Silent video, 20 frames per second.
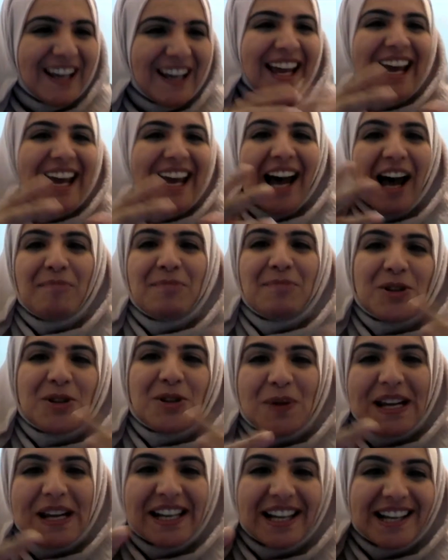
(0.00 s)
And
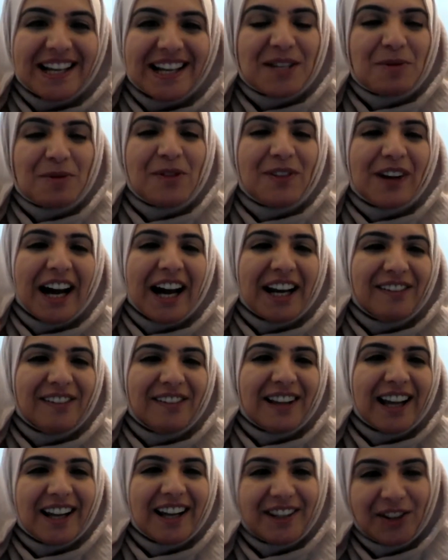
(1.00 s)
between us, we've kind of
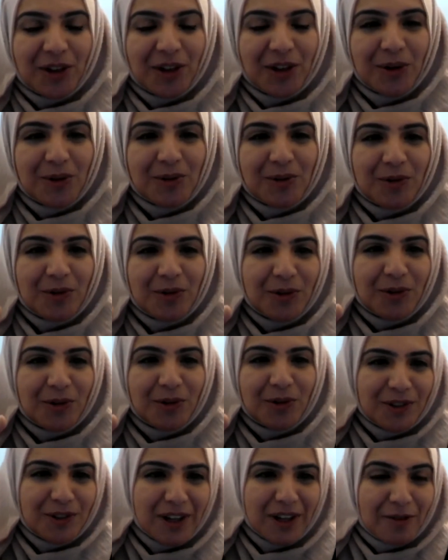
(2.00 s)
like, you know,
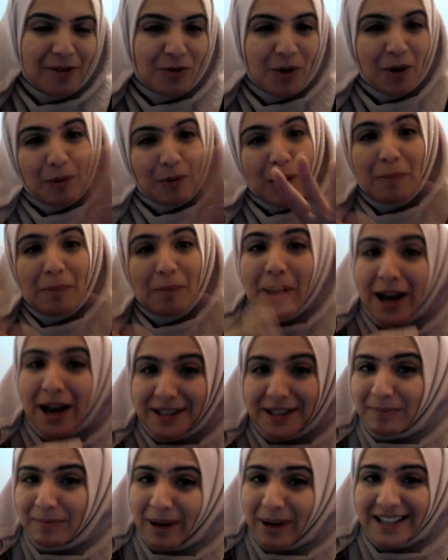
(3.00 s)
when one person
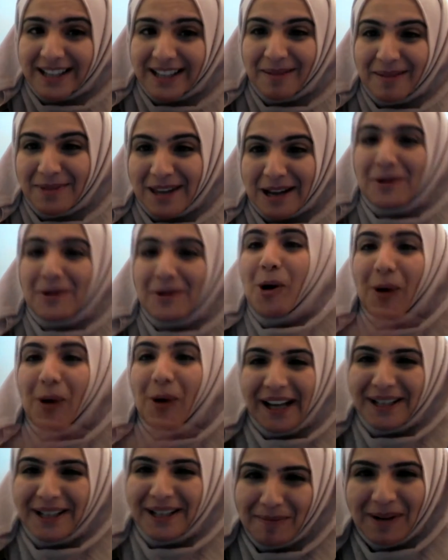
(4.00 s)
buys something, we all end
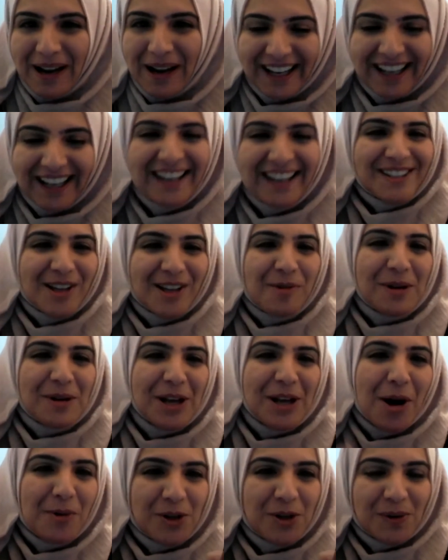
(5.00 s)
up buying it. So we know
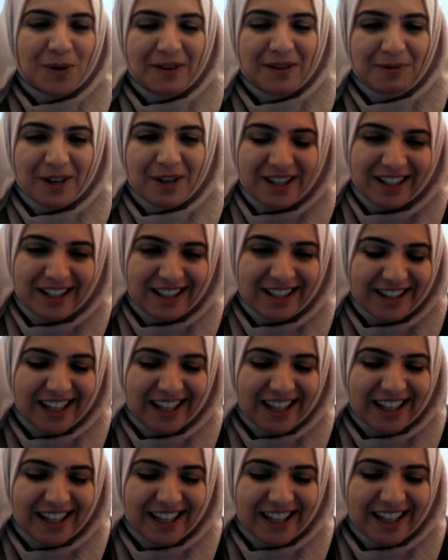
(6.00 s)
which things
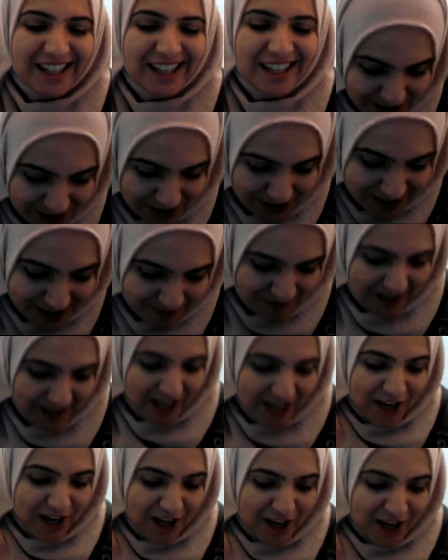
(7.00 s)
are good. So